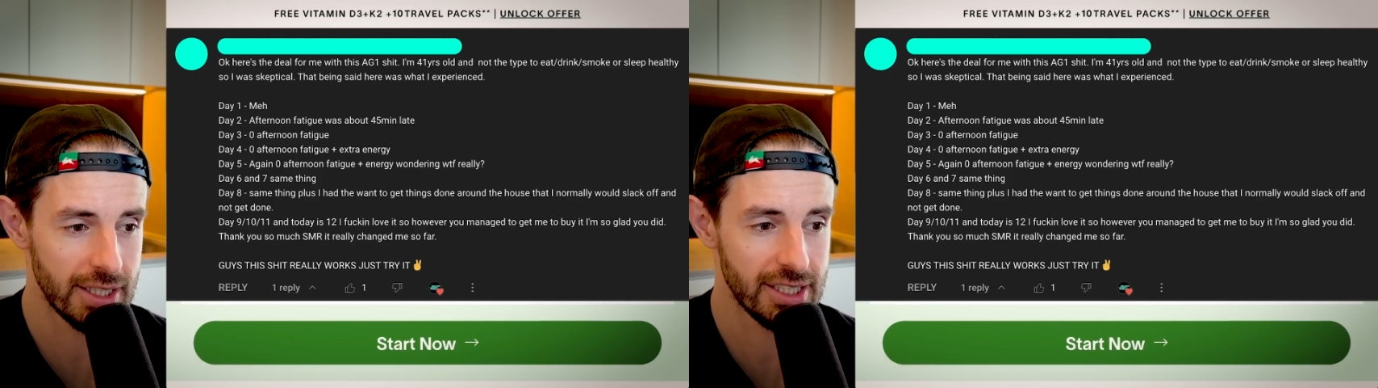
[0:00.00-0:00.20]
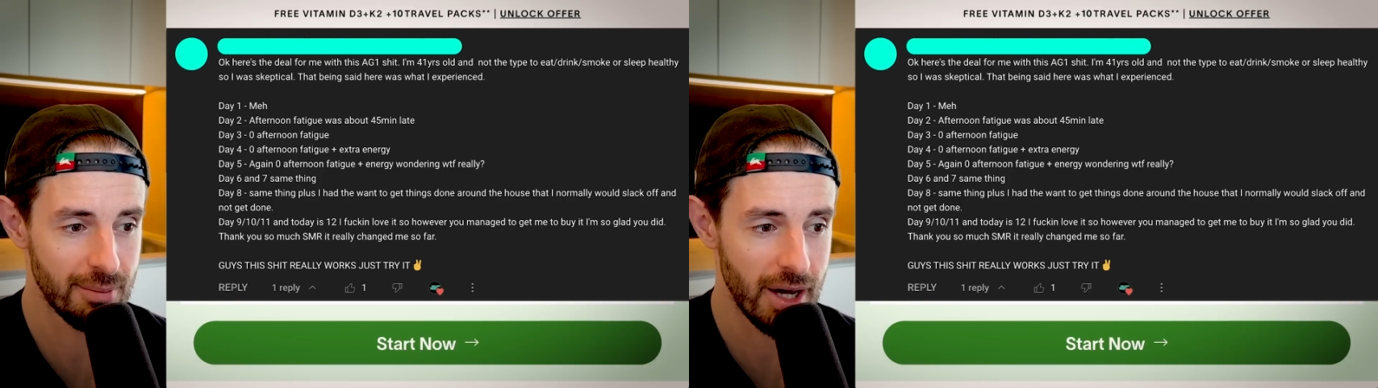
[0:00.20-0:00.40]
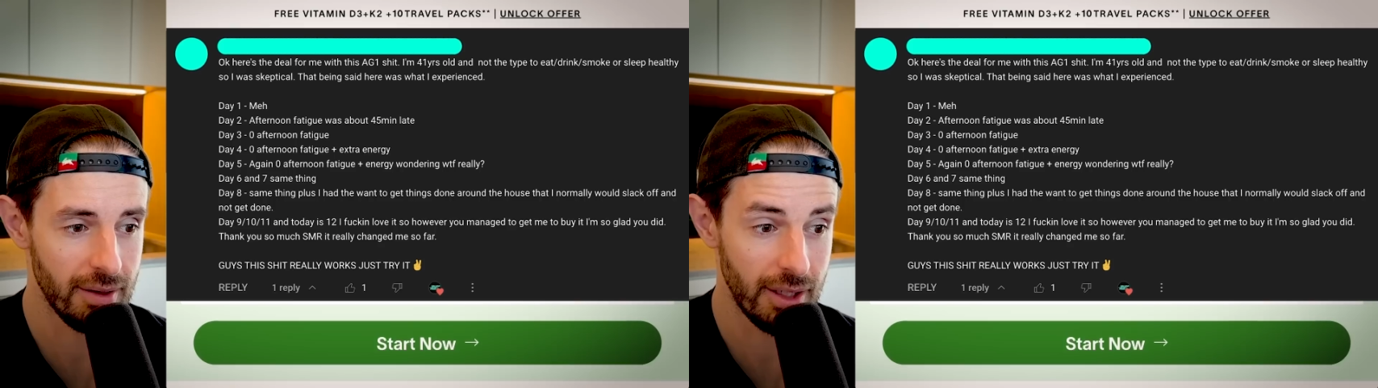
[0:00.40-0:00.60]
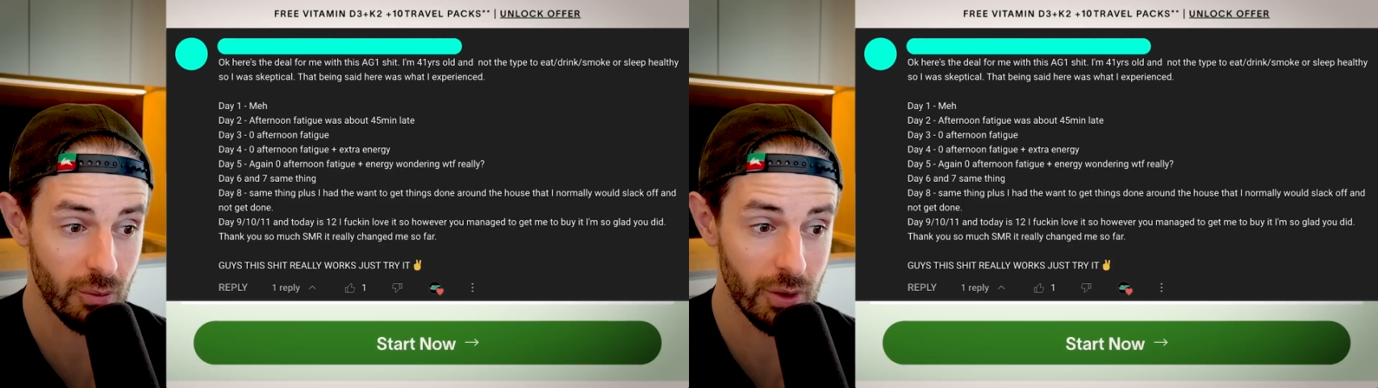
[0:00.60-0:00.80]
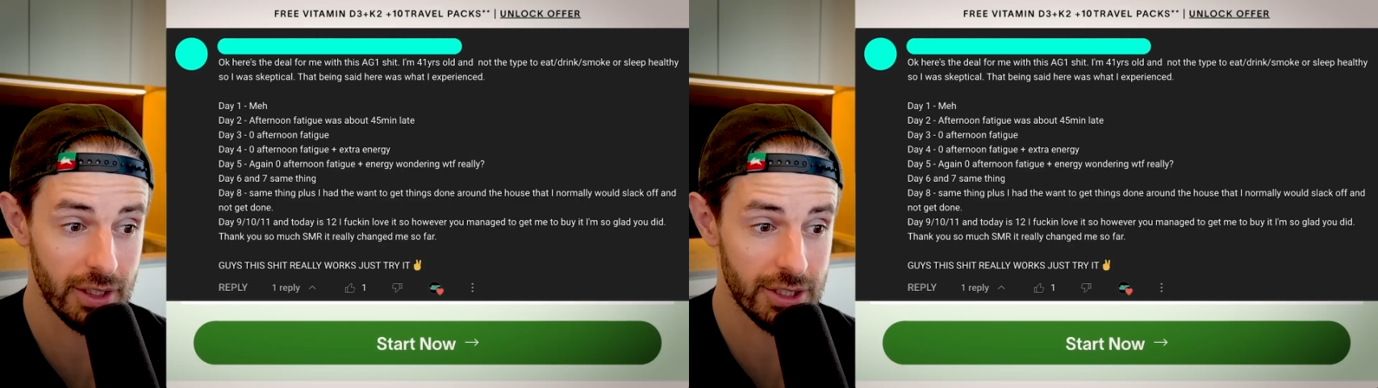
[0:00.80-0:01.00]
SMR. It
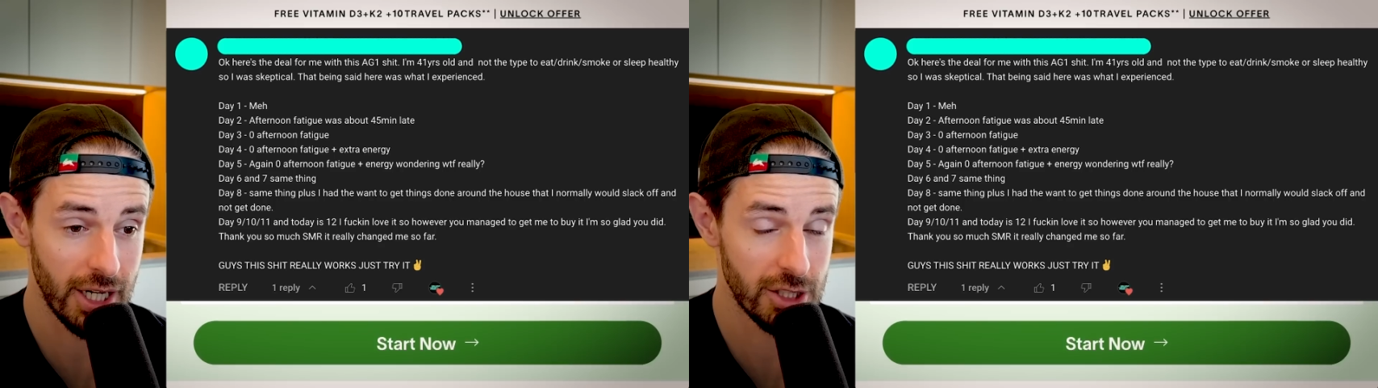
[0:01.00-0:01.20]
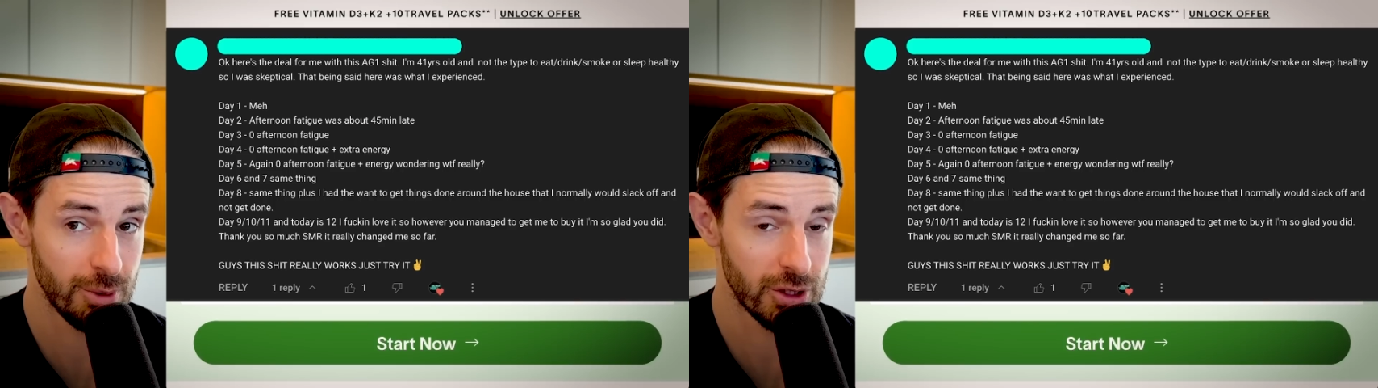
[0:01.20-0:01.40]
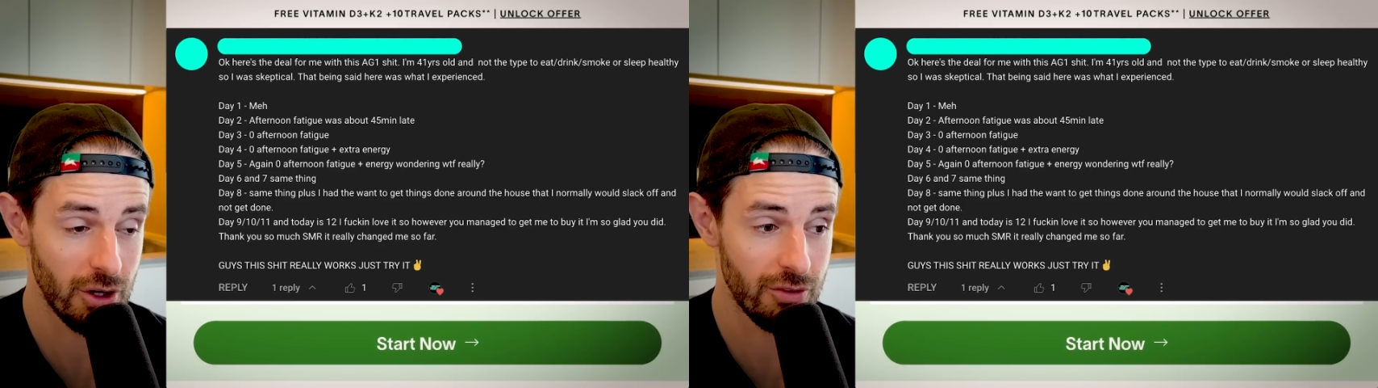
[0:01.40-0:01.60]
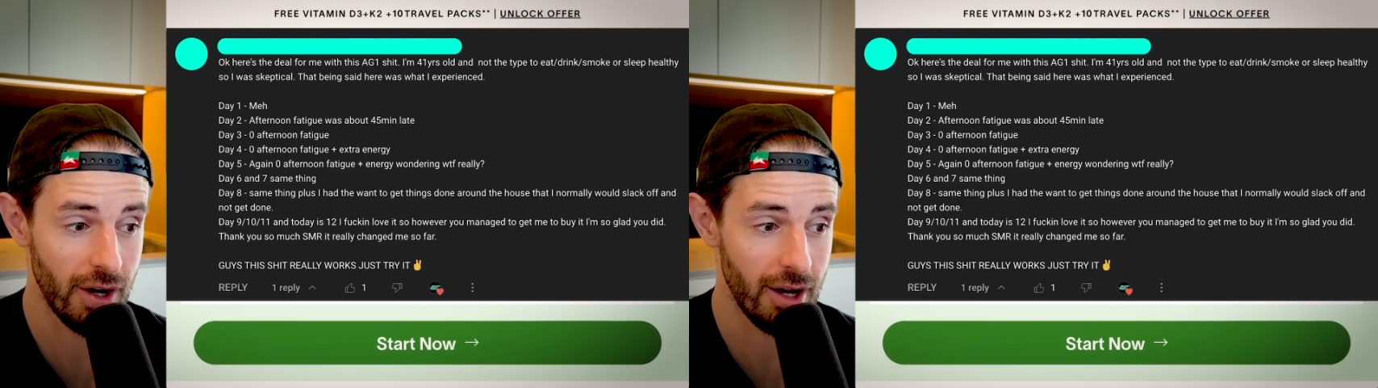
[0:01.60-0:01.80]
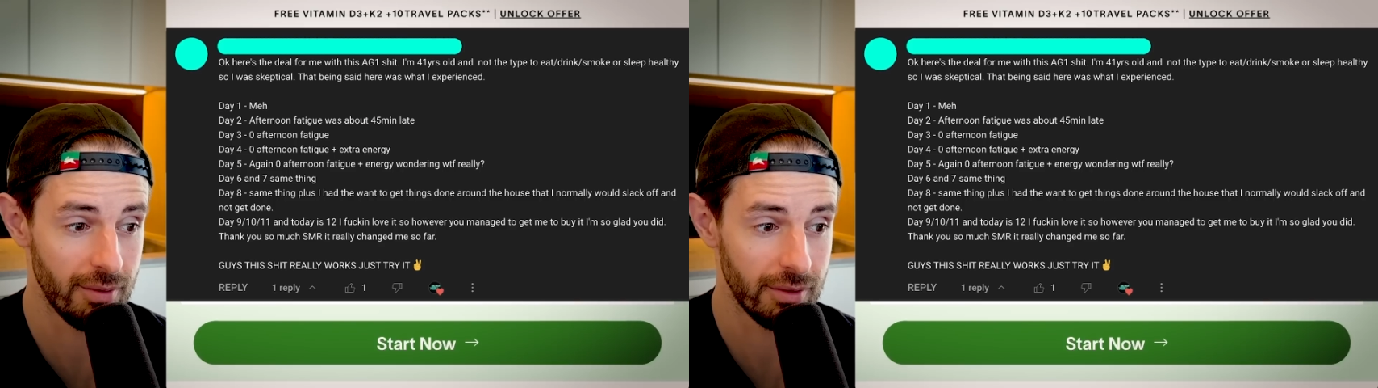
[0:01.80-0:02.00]
really changed me so
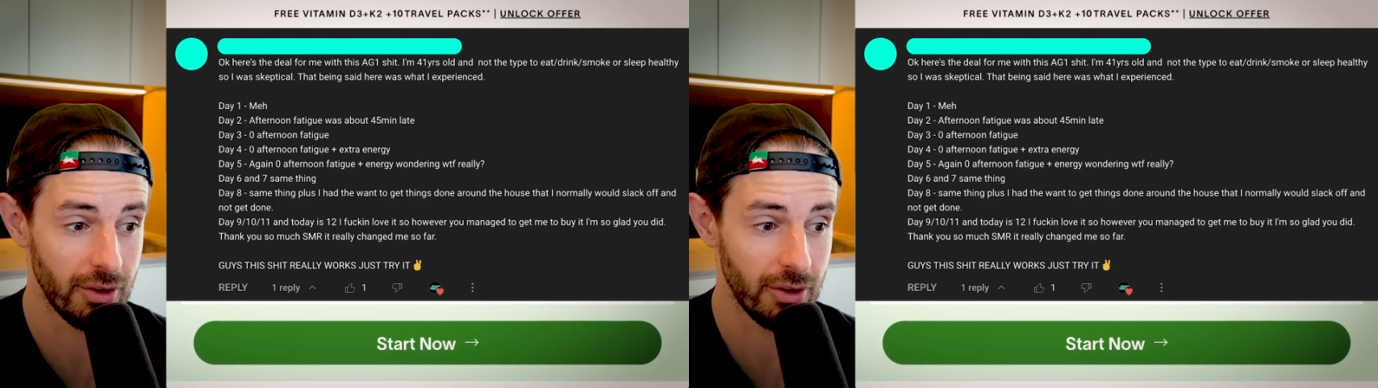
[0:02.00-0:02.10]
far.